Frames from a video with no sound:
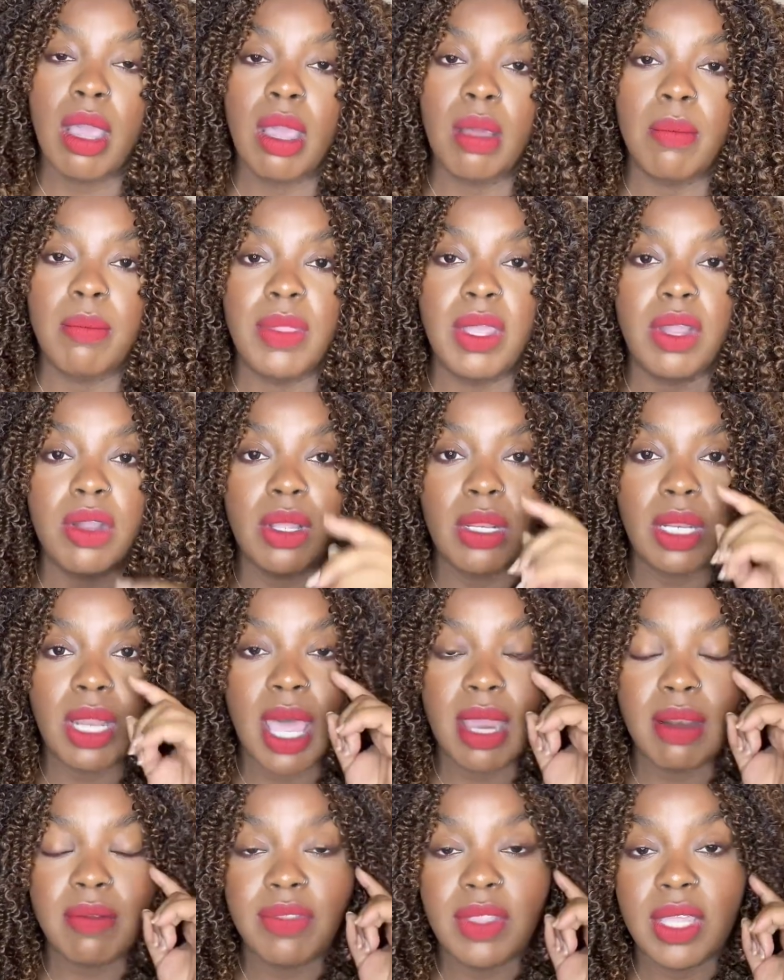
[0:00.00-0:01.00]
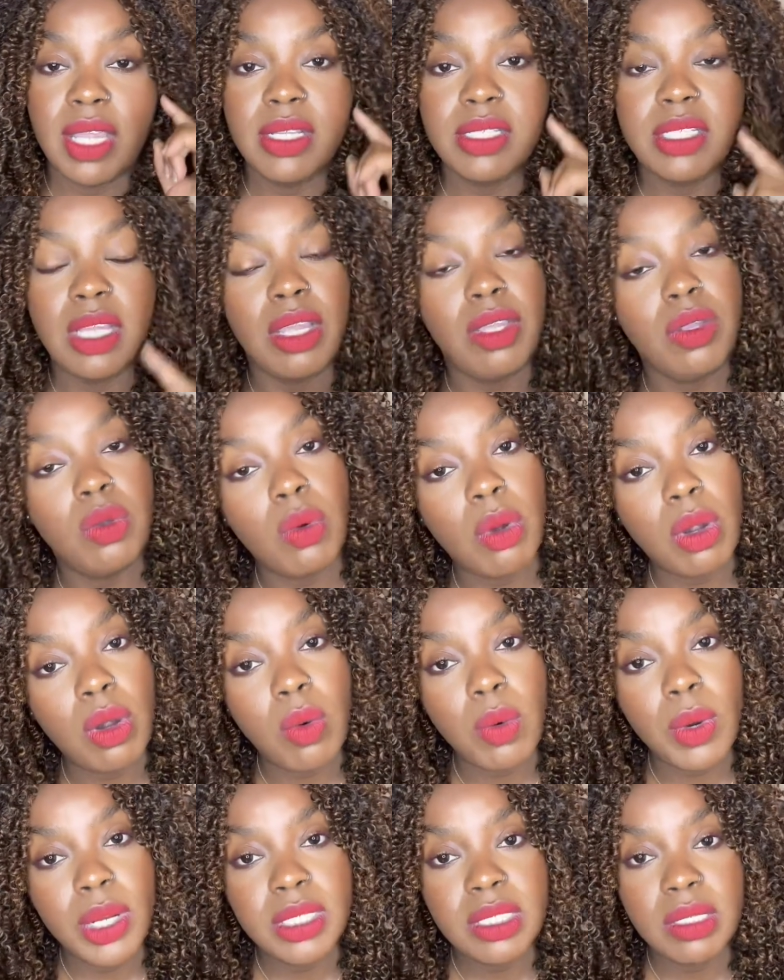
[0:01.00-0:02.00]
There are a lot of things that you are
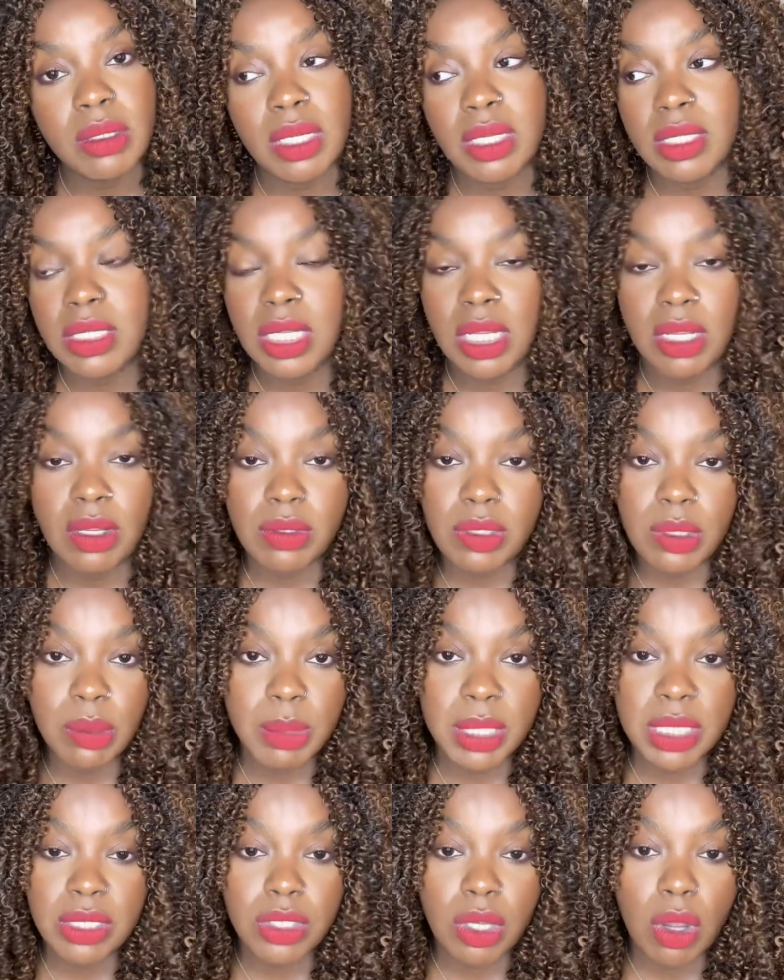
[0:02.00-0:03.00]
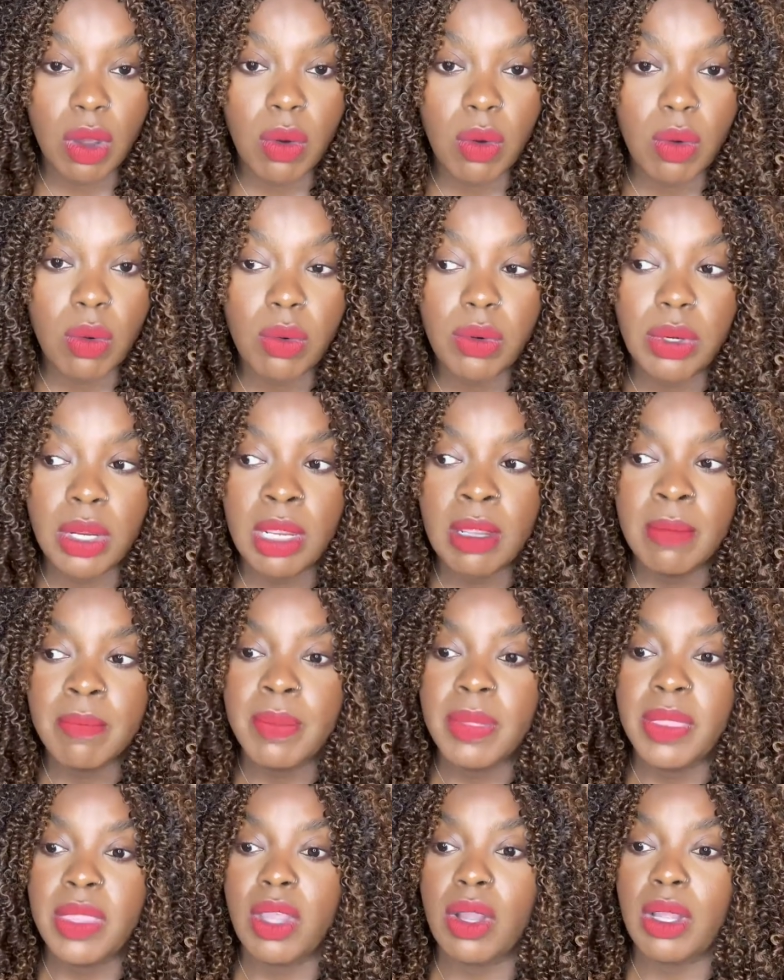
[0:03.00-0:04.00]
going to continue to be told.
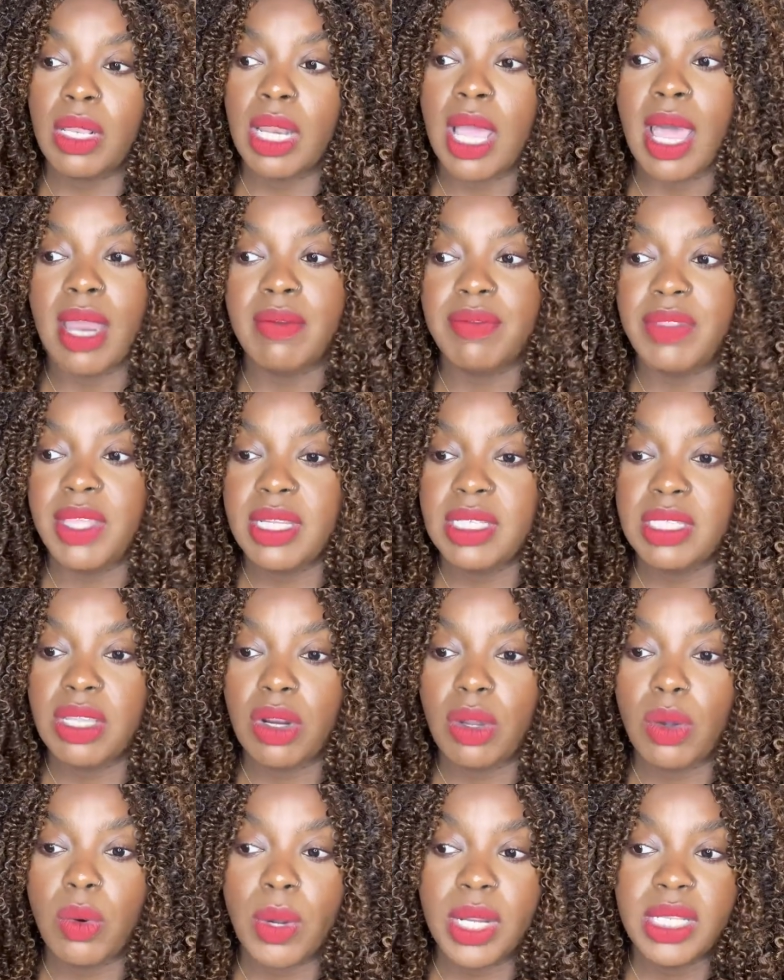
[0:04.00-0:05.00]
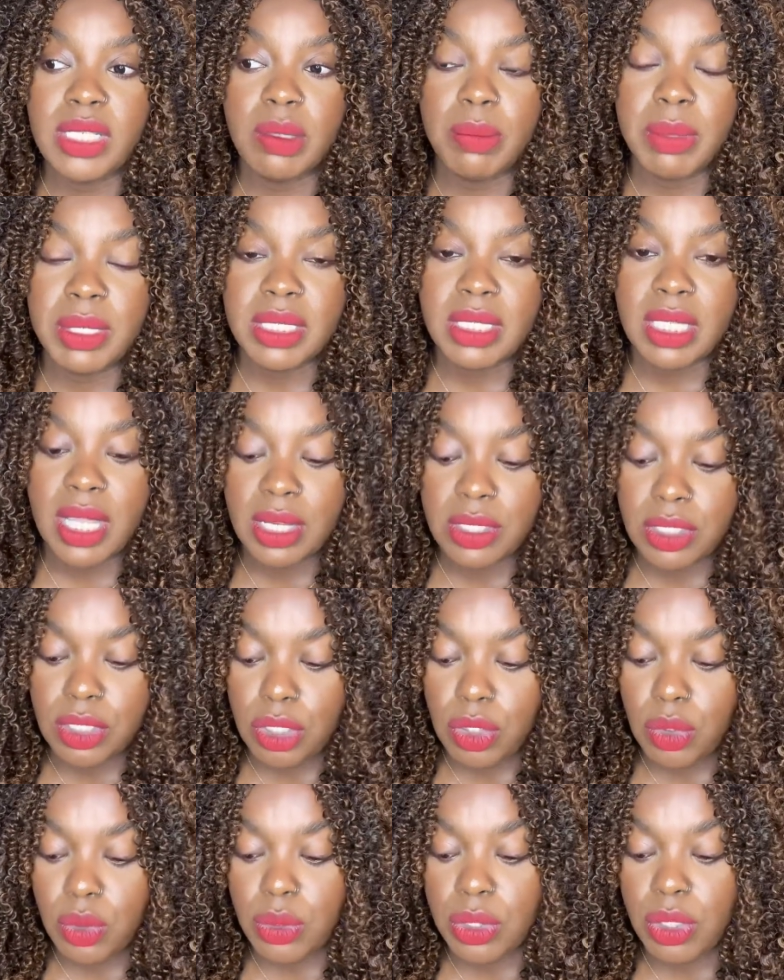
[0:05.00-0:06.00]
There are a lot of things that are going to be said
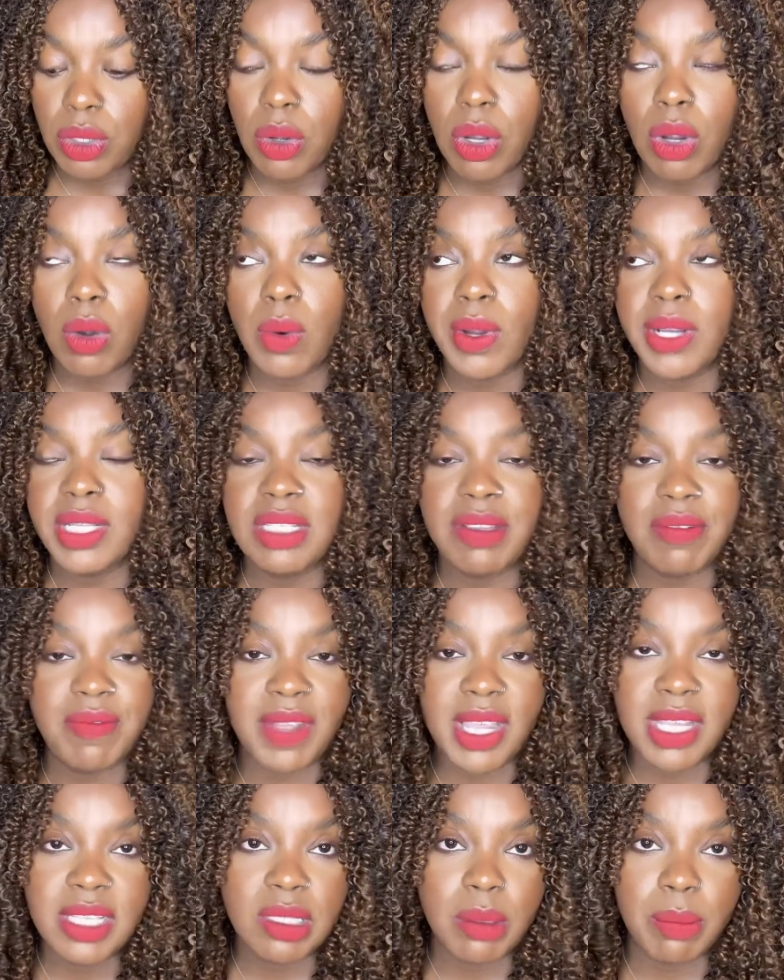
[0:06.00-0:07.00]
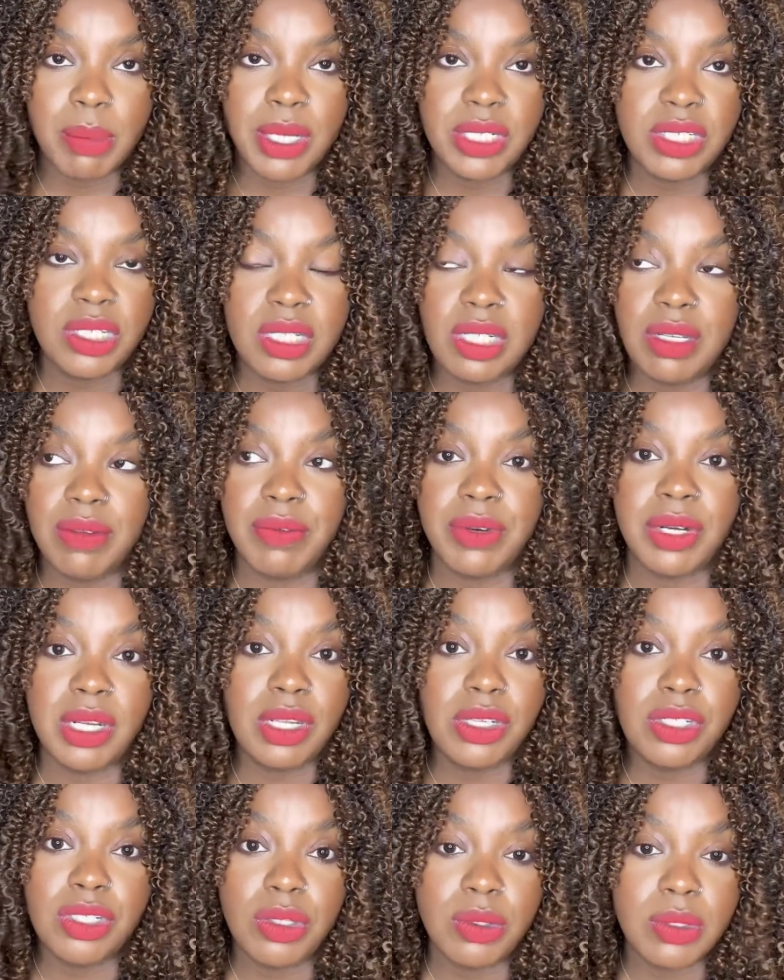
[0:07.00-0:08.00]
to you. You're going to face a bunch of
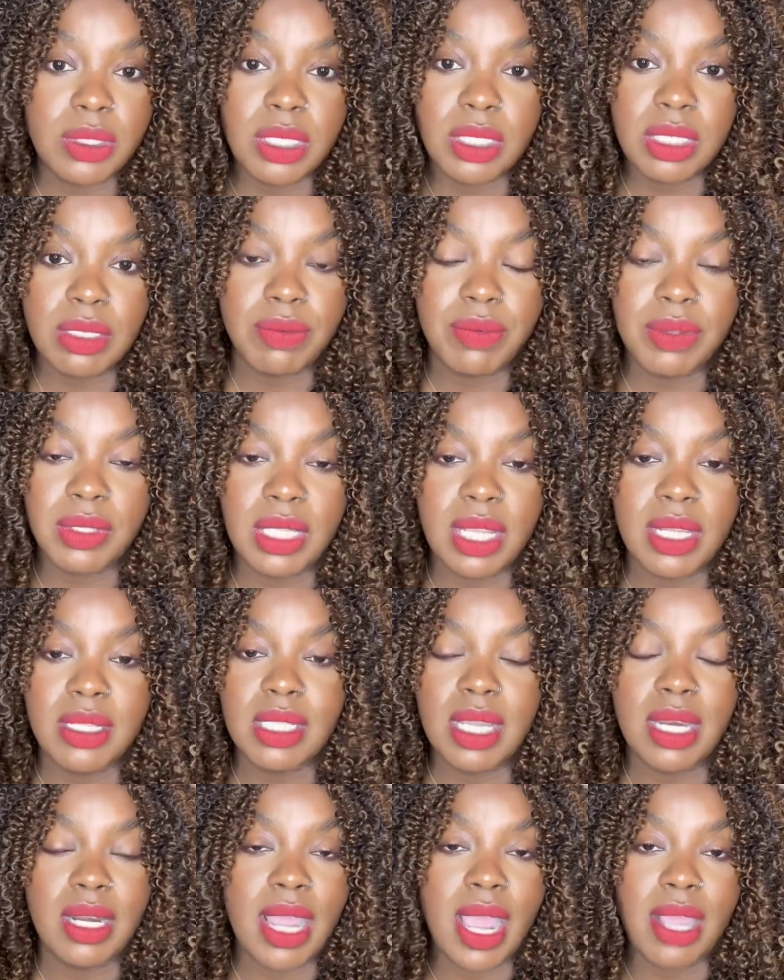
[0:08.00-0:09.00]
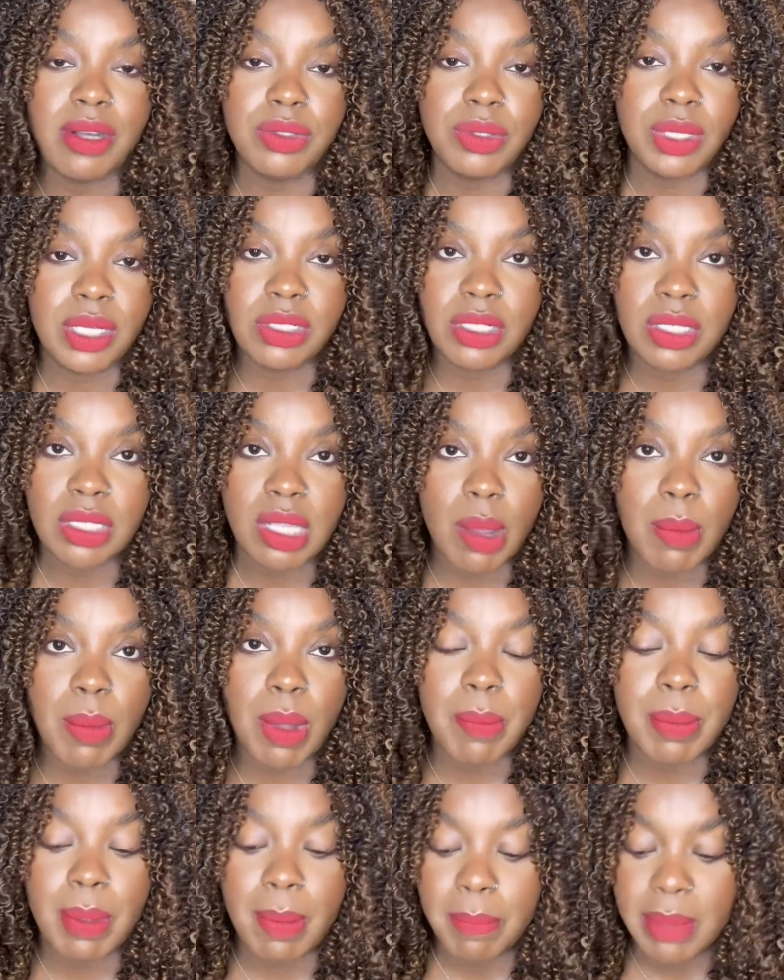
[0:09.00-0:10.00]
different issues and different things that naturally just
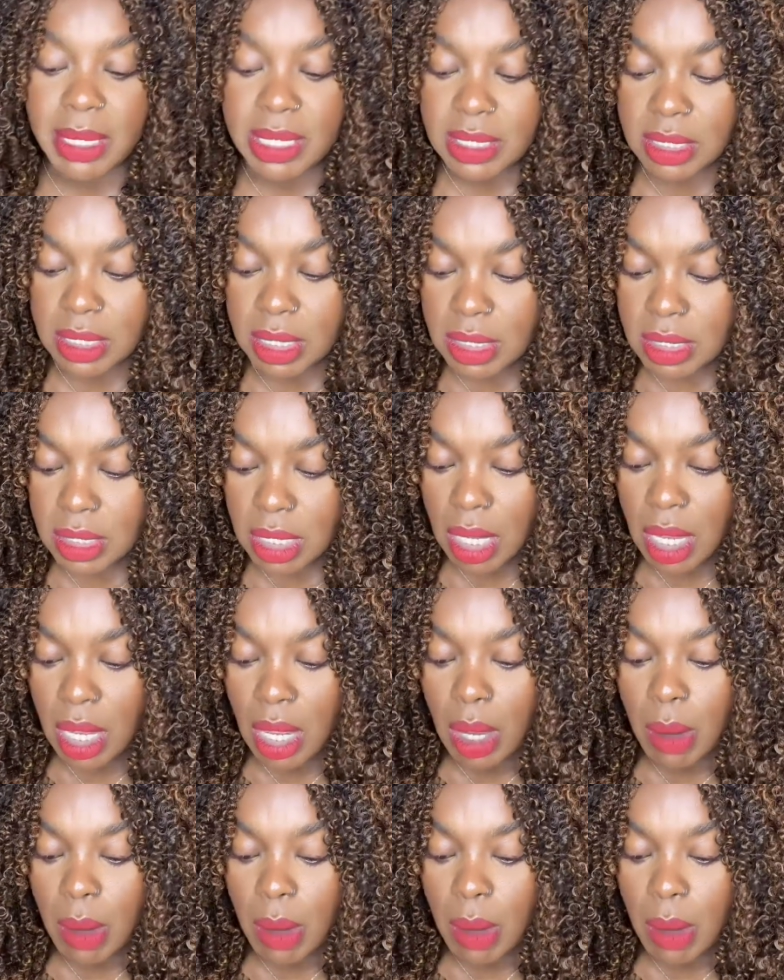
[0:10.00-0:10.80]
come up in business.